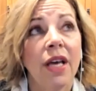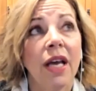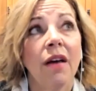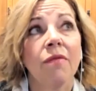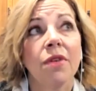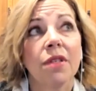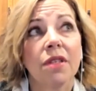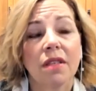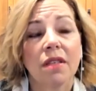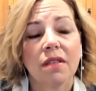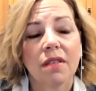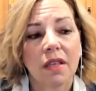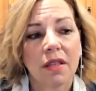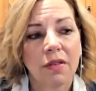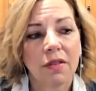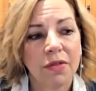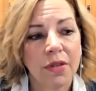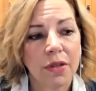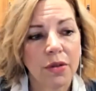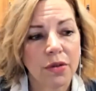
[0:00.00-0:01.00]
emphasis on the
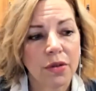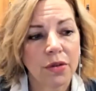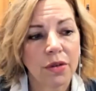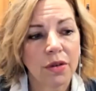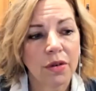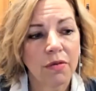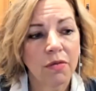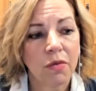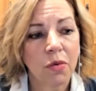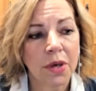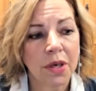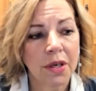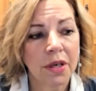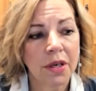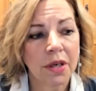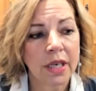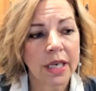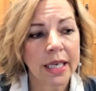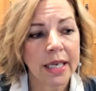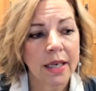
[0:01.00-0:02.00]
future of
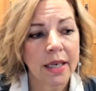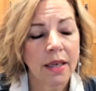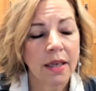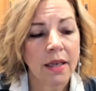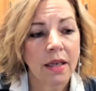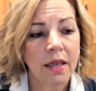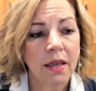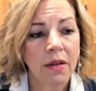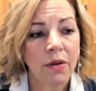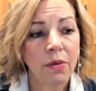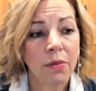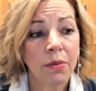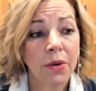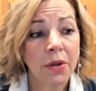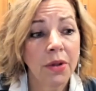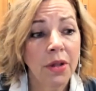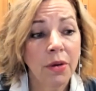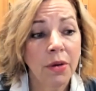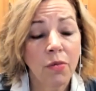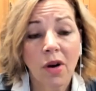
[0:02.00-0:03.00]
work, you
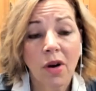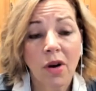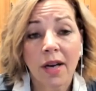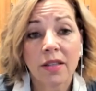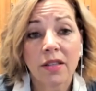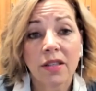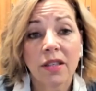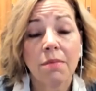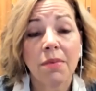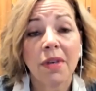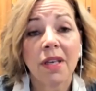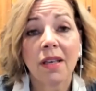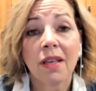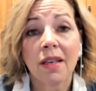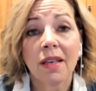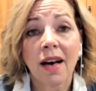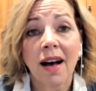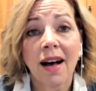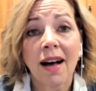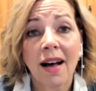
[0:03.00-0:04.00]
really want to be
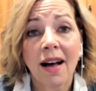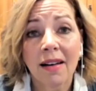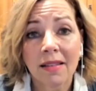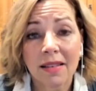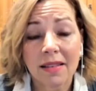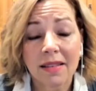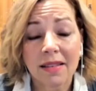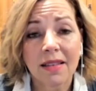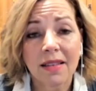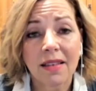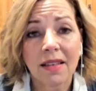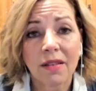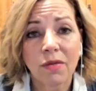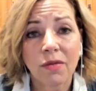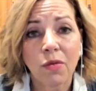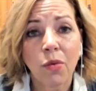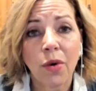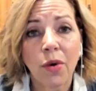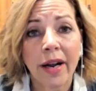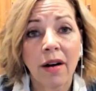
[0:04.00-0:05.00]
cognizant of
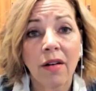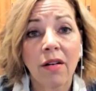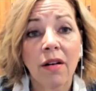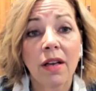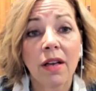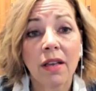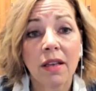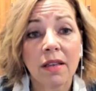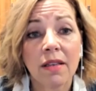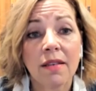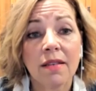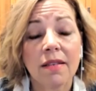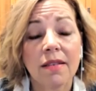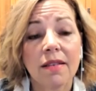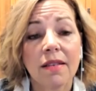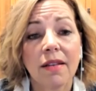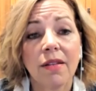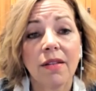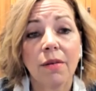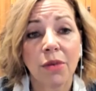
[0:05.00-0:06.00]
where is
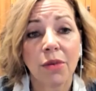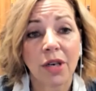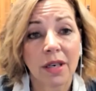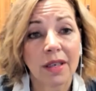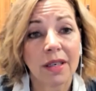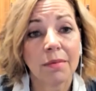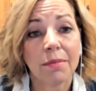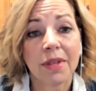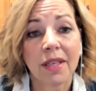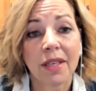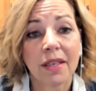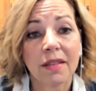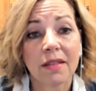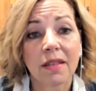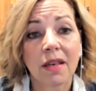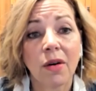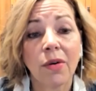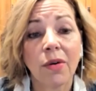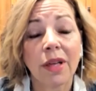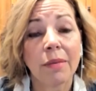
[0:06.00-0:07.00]
the marketplace
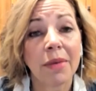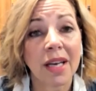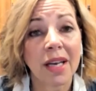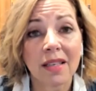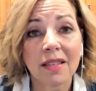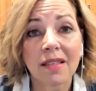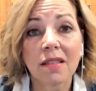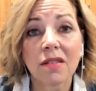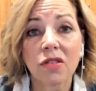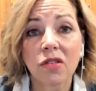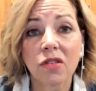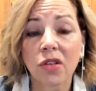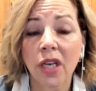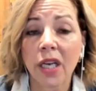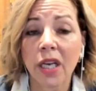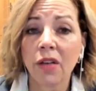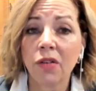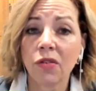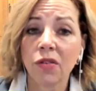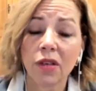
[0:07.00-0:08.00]
going, because it's
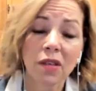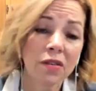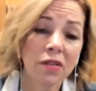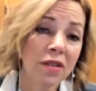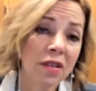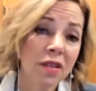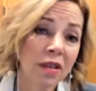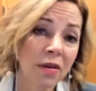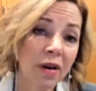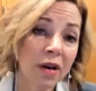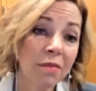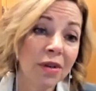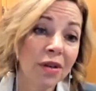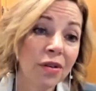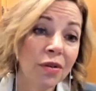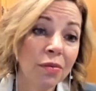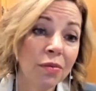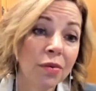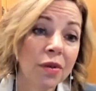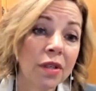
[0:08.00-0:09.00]
changing. So, I mean,
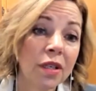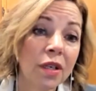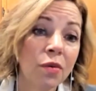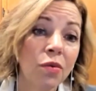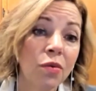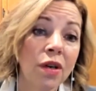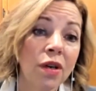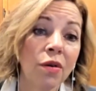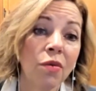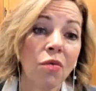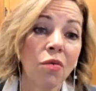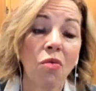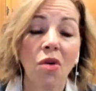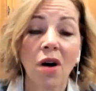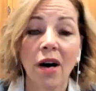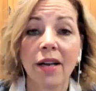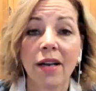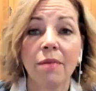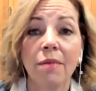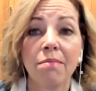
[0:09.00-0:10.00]
you really wouldn't
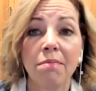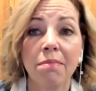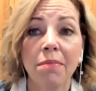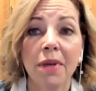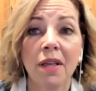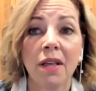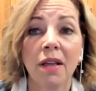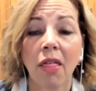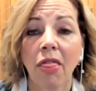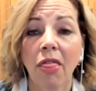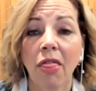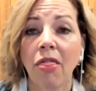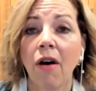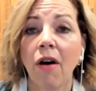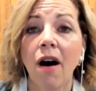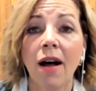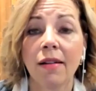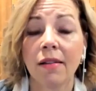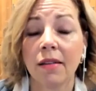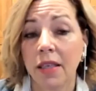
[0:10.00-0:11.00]
want to be a
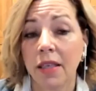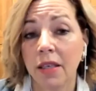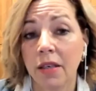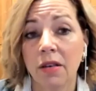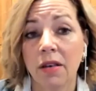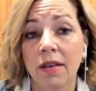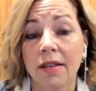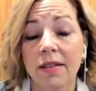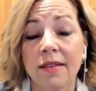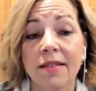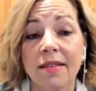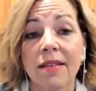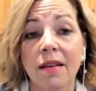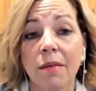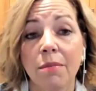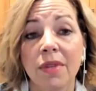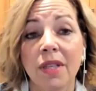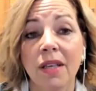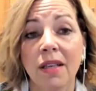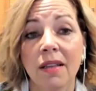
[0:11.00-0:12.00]
thought leader on
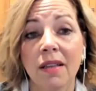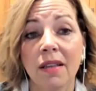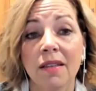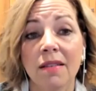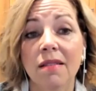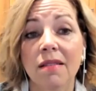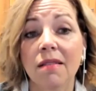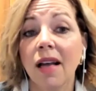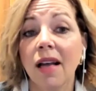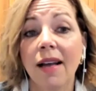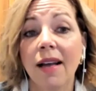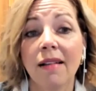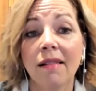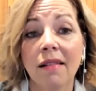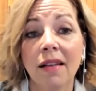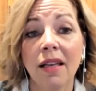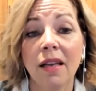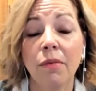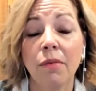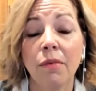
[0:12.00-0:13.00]
something that's
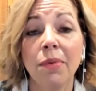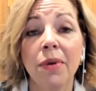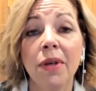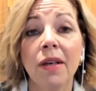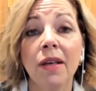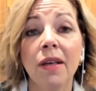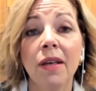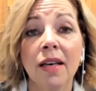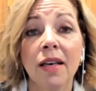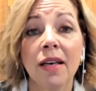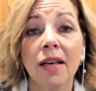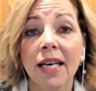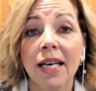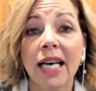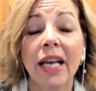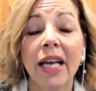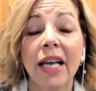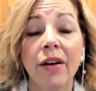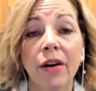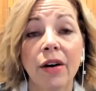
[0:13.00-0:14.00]
likely to be
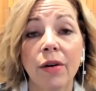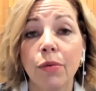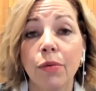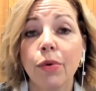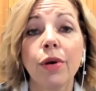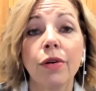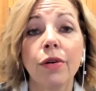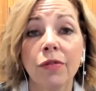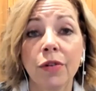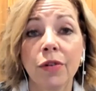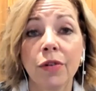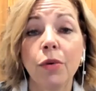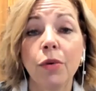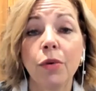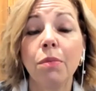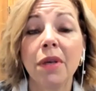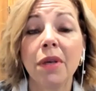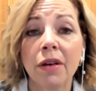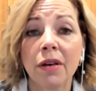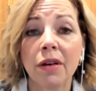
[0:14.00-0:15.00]
in our rear view
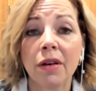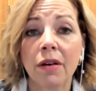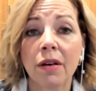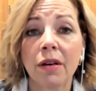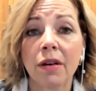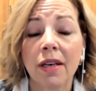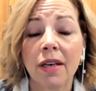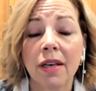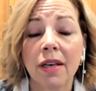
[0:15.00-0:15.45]
mirror